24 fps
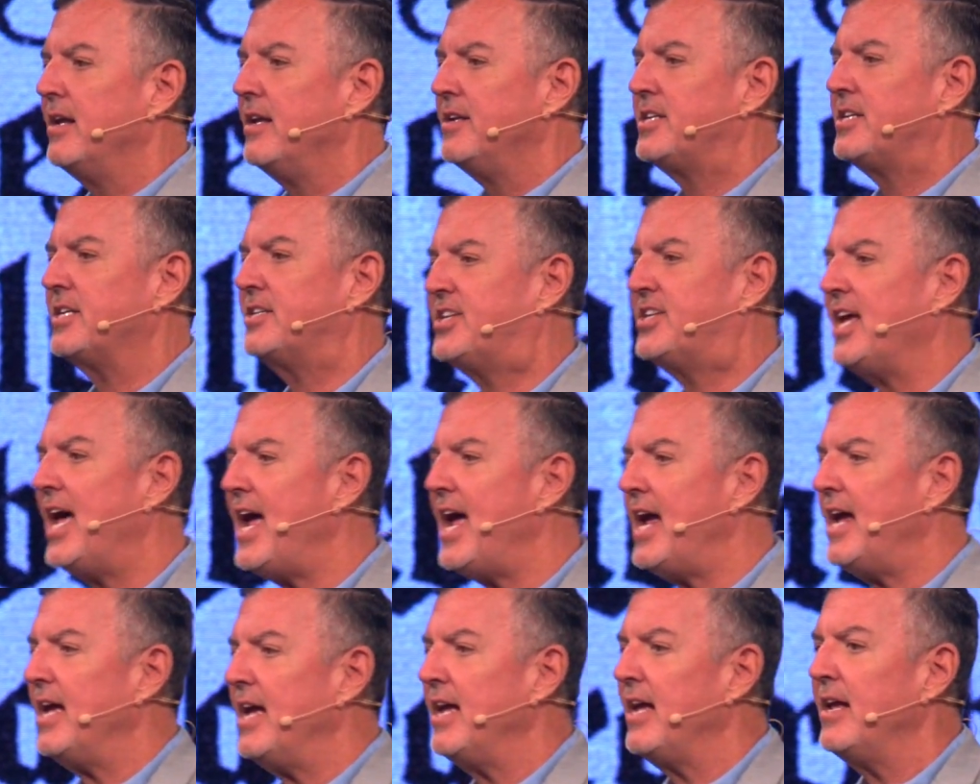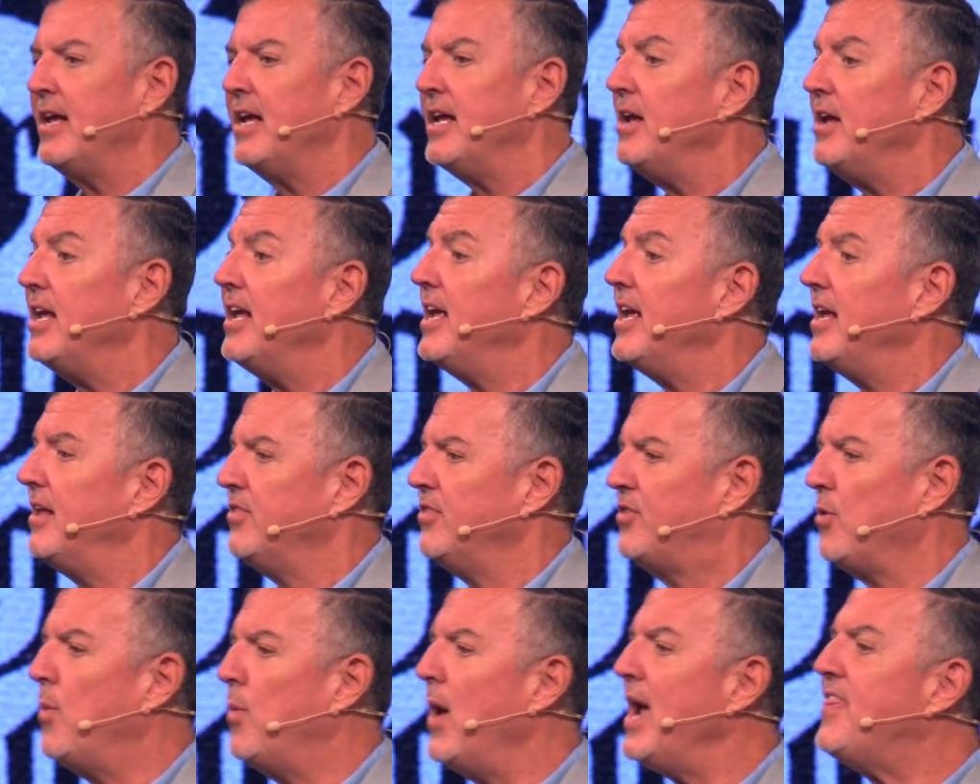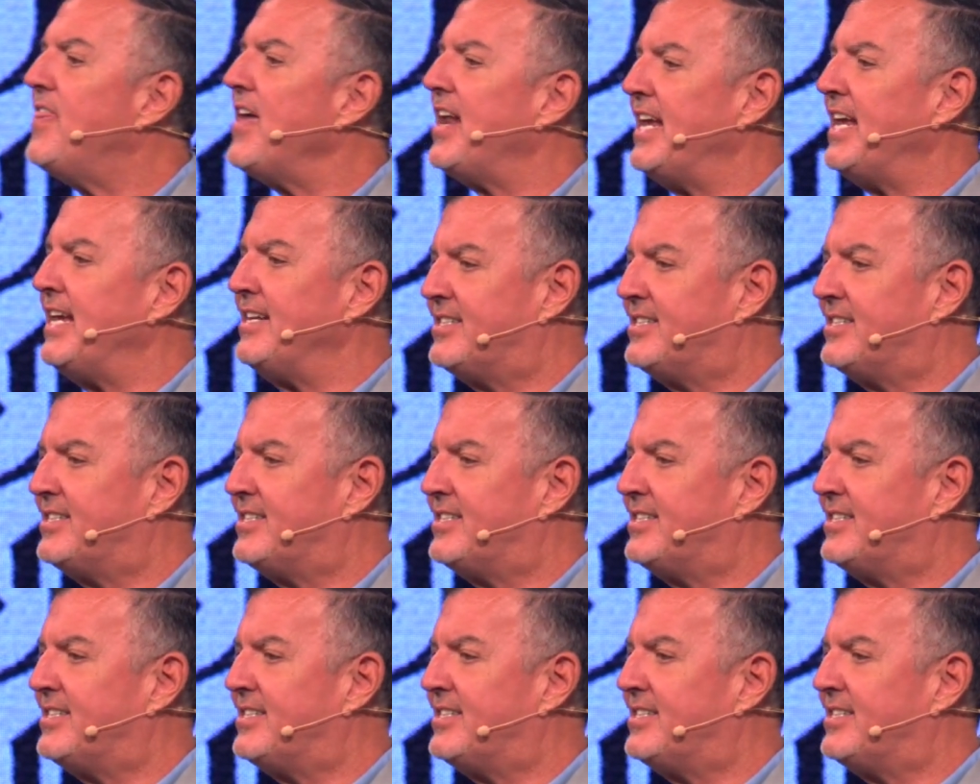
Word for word: to say the way that he